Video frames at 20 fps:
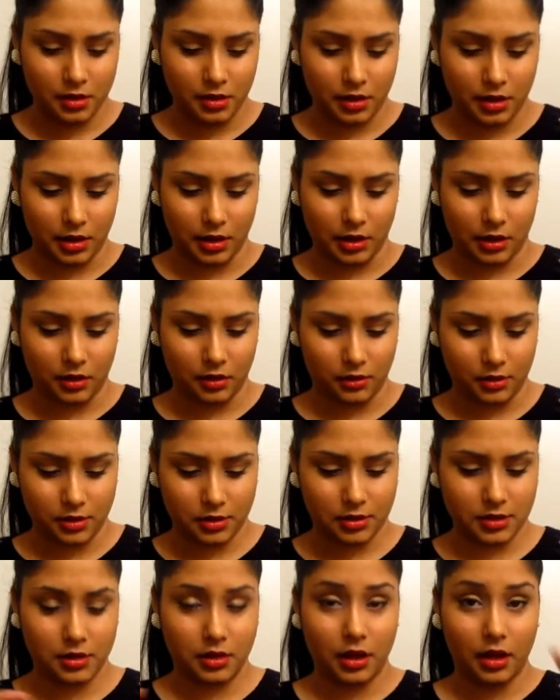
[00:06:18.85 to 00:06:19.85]
It
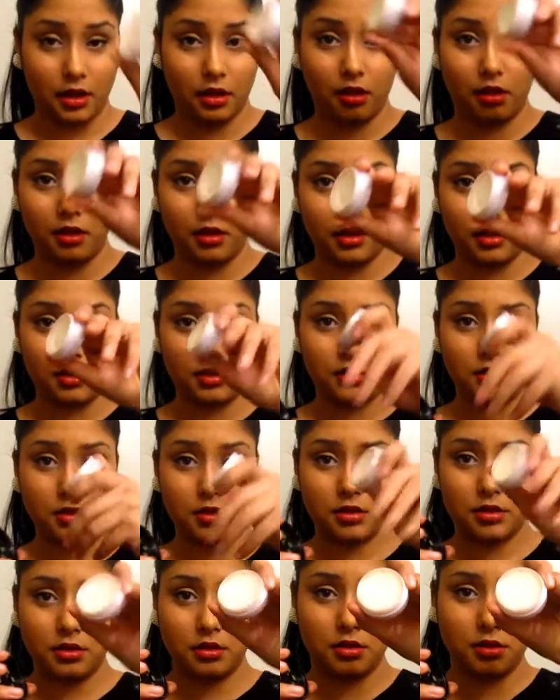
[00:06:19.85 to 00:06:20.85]
looks like
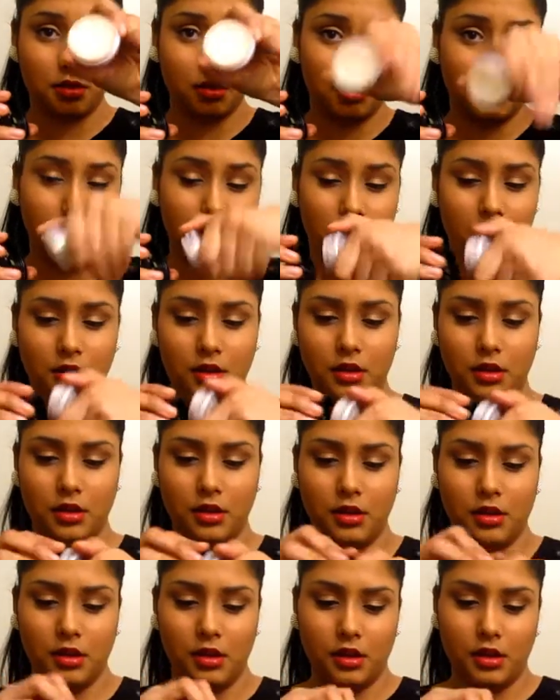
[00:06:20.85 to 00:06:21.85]
this.
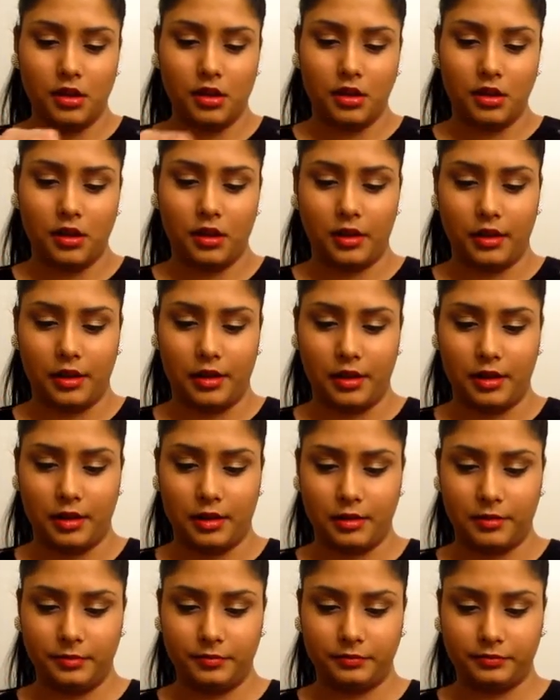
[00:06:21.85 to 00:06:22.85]

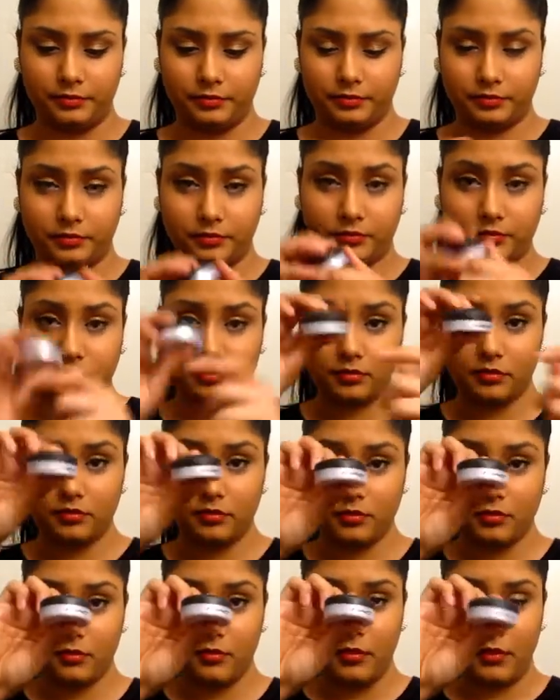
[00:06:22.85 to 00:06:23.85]

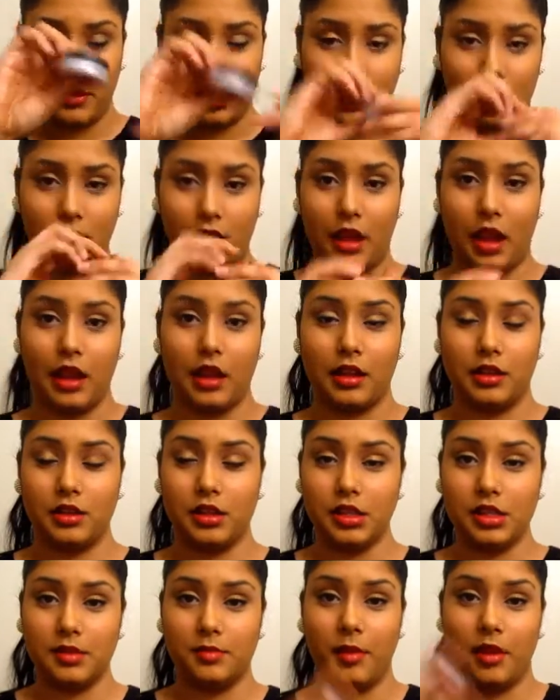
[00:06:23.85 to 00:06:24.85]
Yeah, it
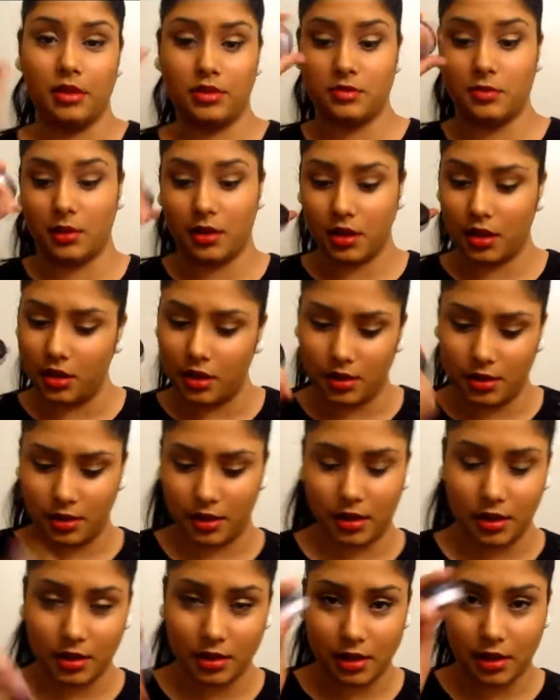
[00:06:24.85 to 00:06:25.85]
just smells really good
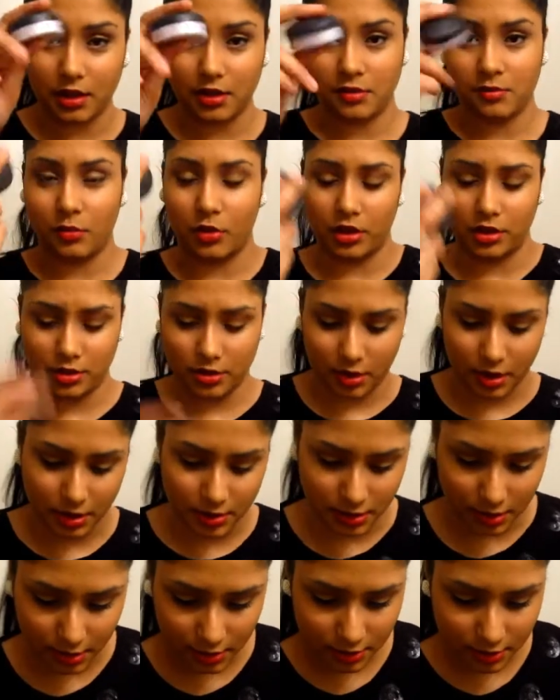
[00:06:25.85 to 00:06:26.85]
and it is
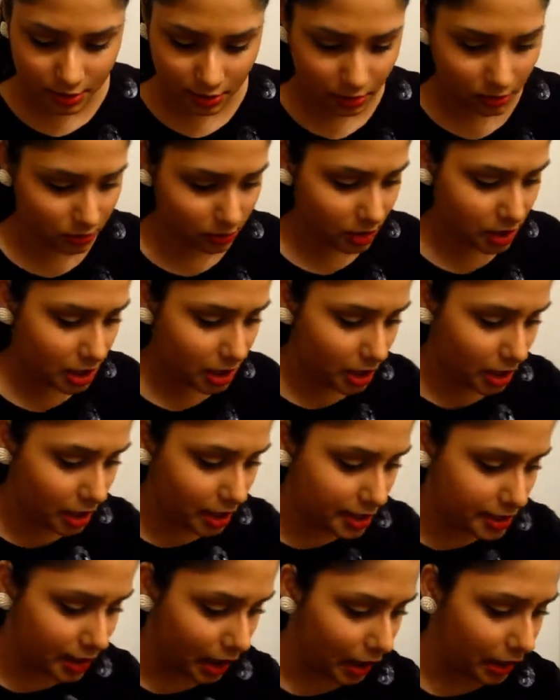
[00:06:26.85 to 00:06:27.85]
moisturizing. So
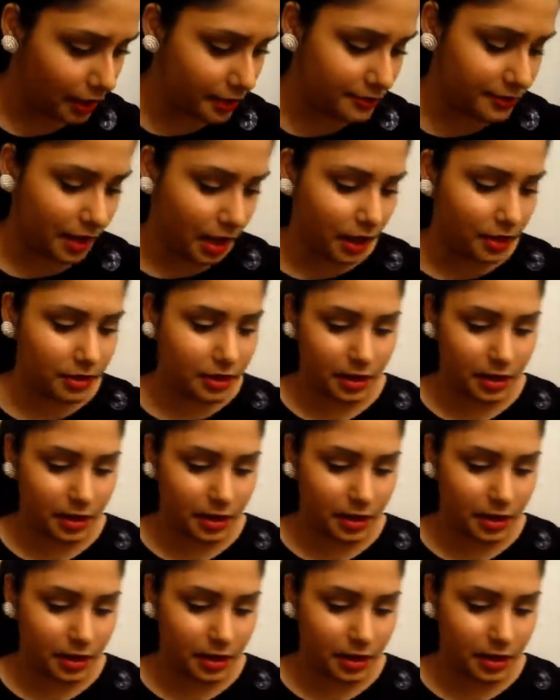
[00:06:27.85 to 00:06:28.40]
yeah, love that.